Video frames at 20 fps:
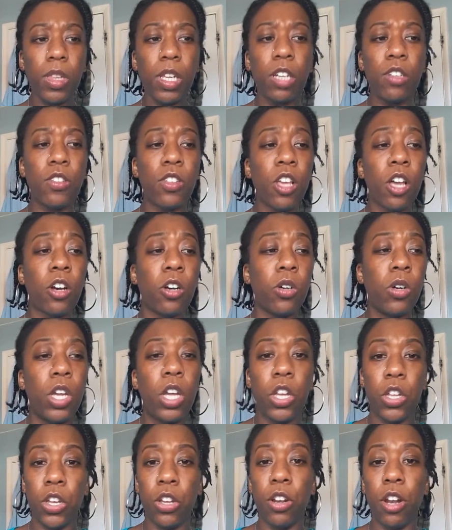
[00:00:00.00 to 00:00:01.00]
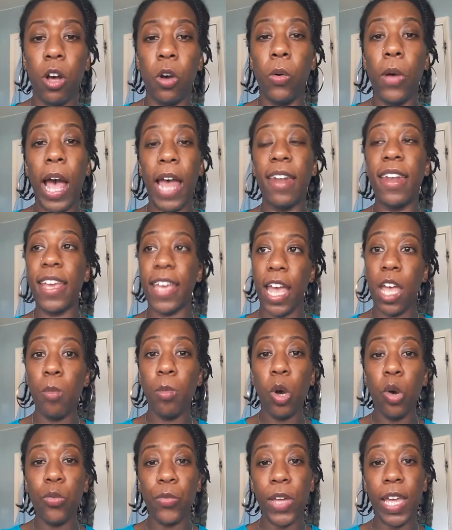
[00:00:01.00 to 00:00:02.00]
So, you know, and they came
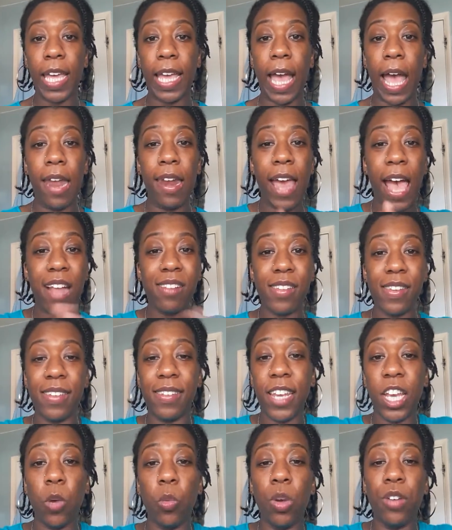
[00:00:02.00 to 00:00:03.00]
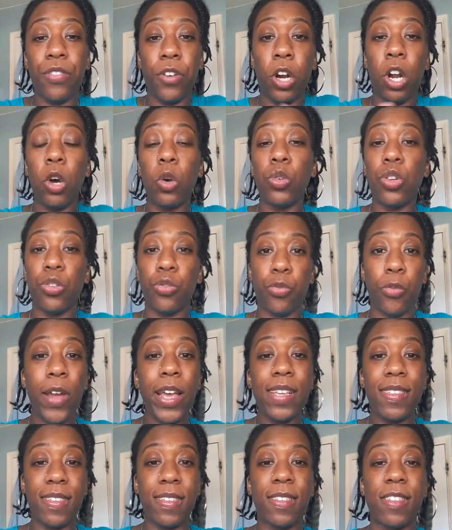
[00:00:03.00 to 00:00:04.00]
over here and they had to deal with a load of
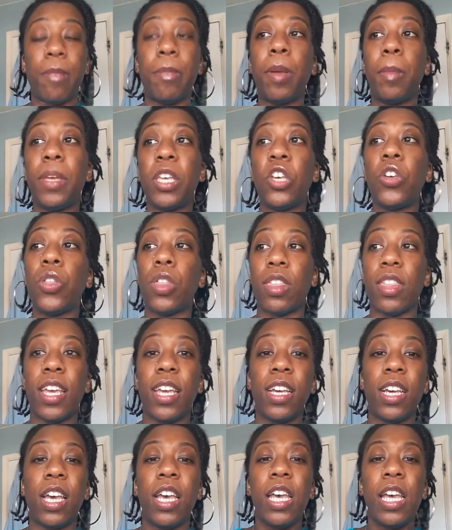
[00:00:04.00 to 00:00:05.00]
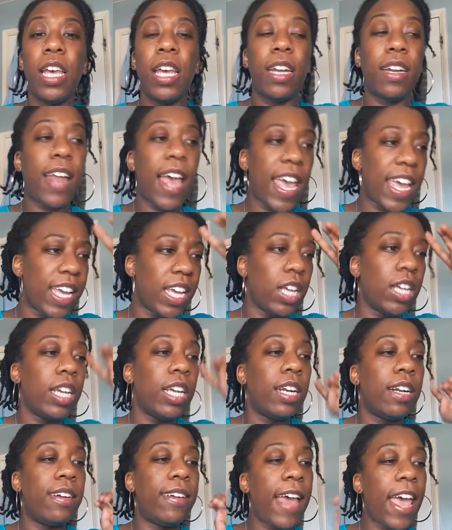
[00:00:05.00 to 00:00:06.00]
racism. I mean, you think they
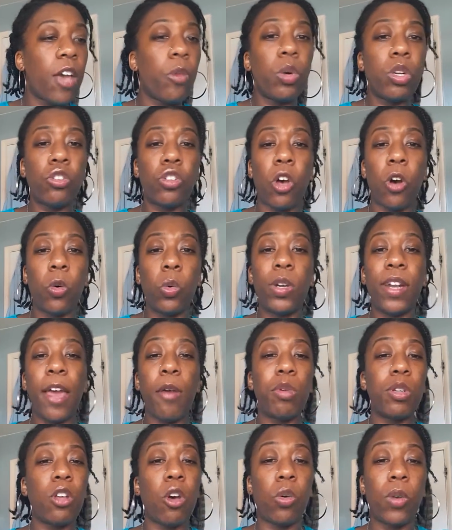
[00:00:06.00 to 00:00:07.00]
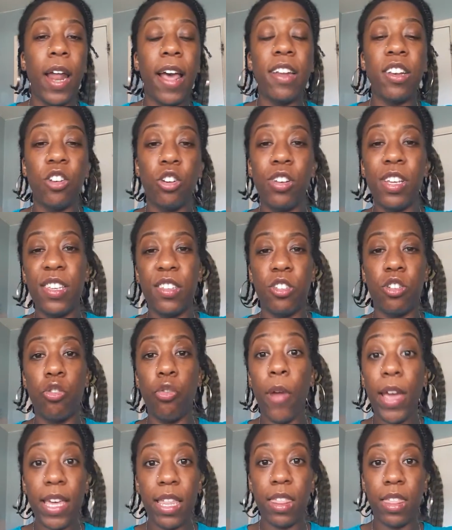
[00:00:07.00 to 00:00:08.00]
were told that these
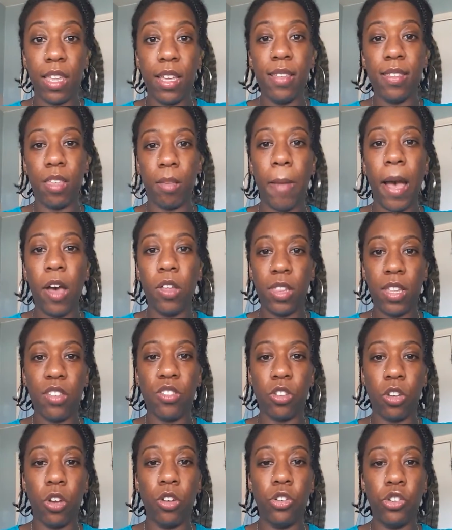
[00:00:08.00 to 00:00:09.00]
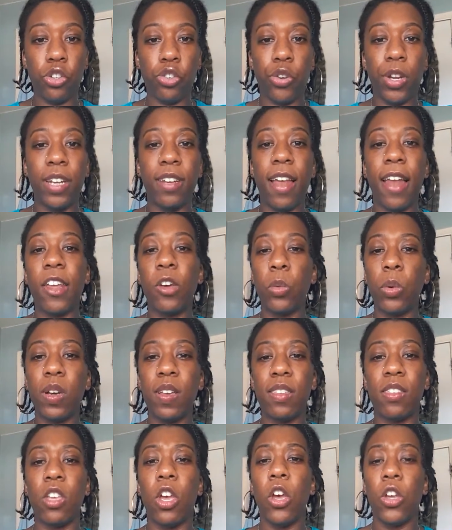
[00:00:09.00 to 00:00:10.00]
great things about this country, that it
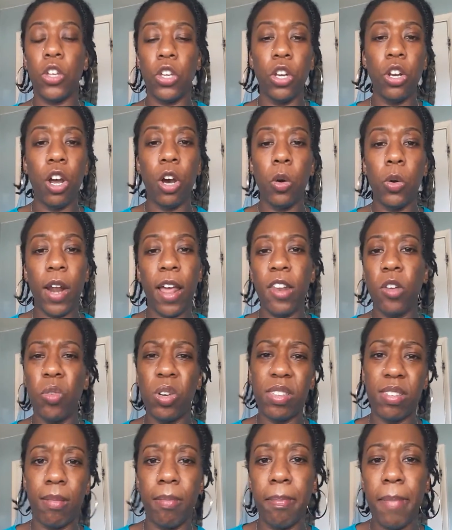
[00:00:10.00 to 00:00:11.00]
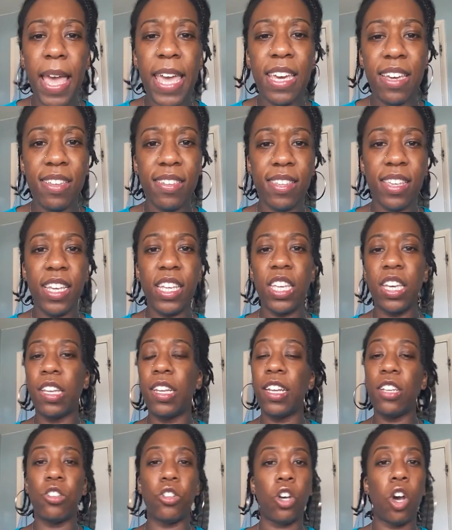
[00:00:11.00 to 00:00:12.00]
was, you know, that it was amazing. You
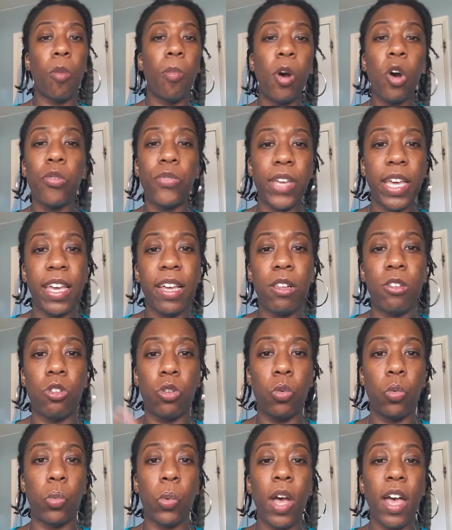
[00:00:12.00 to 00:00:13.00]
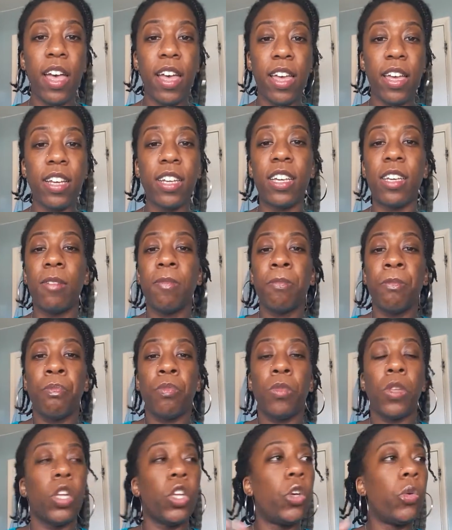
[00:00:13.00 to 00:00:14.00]
need to come over here to work.
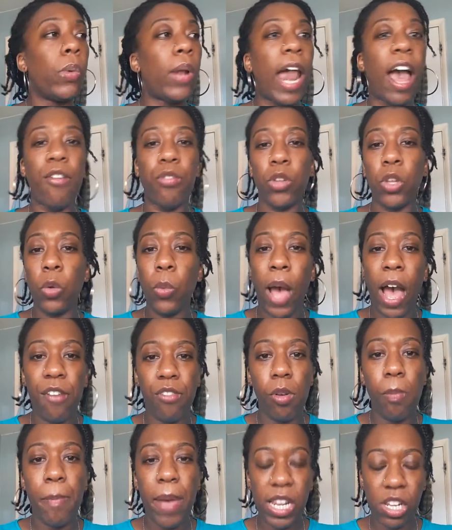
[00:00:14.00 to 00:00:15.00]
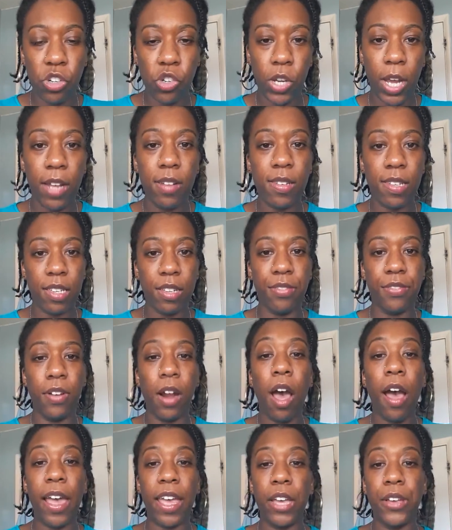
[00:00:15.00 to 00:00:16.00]
You will have a better chance of
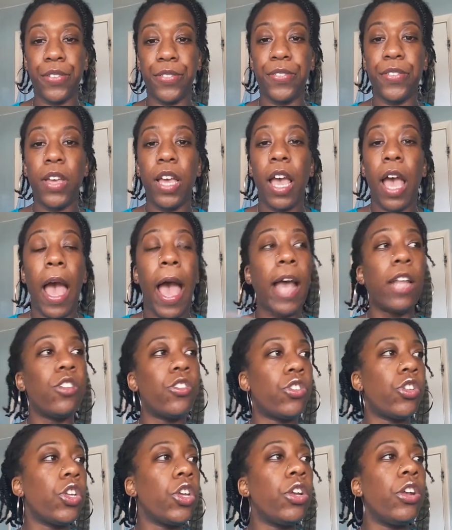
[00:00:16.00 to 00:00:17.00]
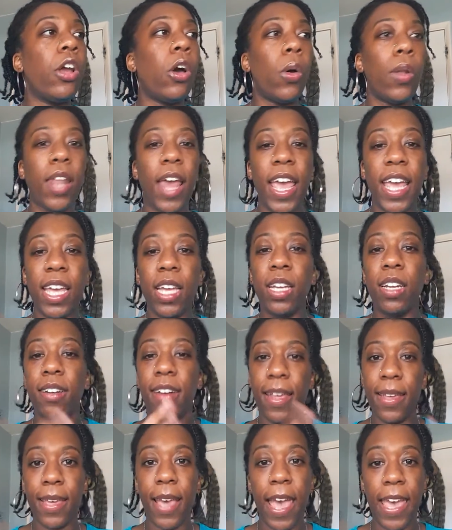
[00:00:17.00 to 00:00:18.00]
life. And so, you know, they
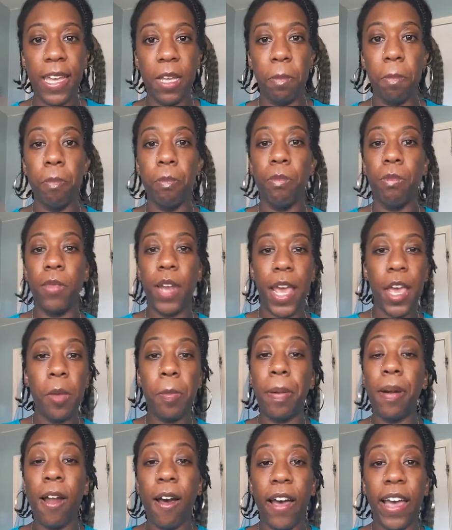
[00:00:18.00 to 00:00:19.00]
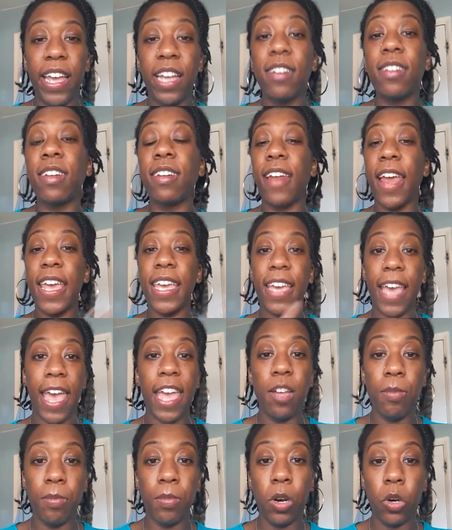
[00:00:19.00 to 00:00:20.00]
came, they applied, they
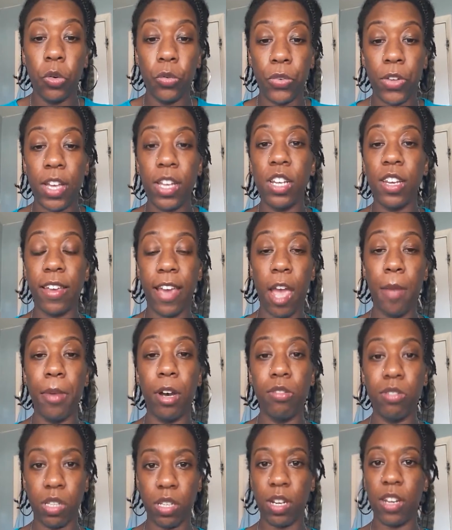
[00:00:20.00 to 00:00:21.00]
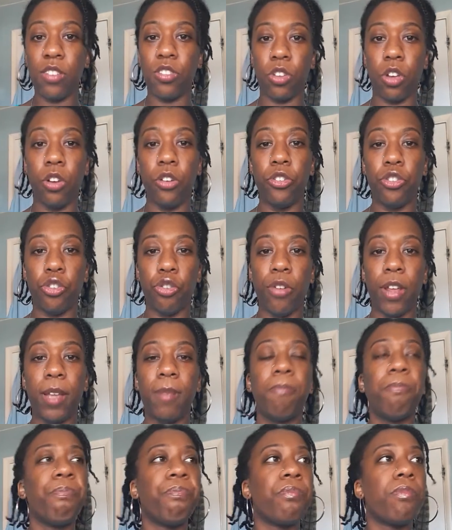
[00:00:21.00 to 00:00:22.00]
came over to this
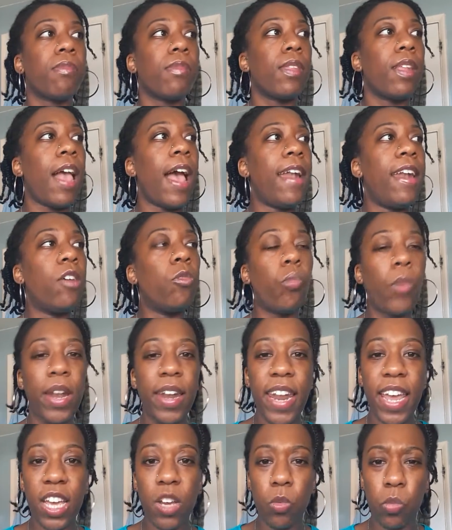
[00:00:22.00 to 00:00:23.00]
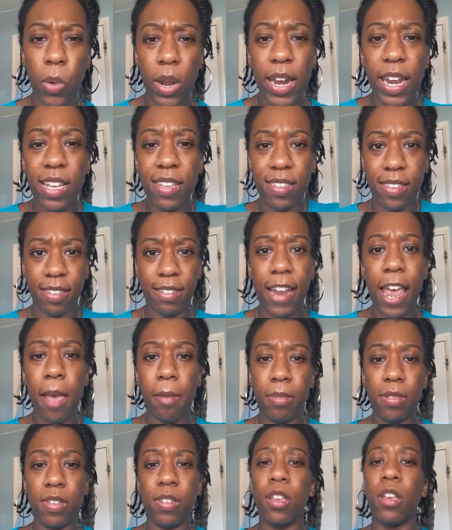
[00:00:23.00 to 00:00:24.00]
country, and then when they
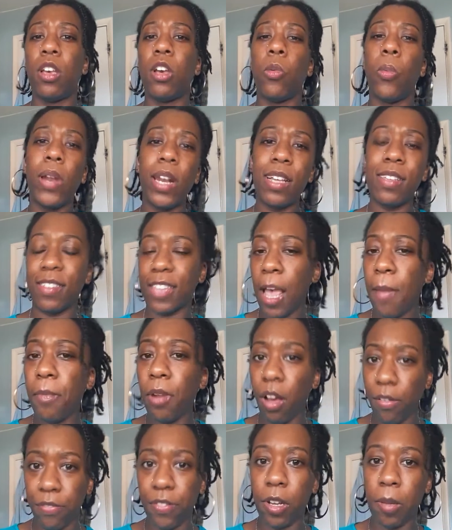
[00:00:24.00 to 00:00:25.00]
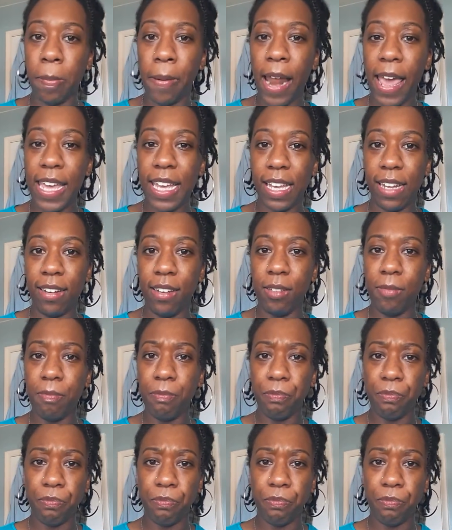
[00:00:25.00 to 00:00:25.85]
stepped off the plane,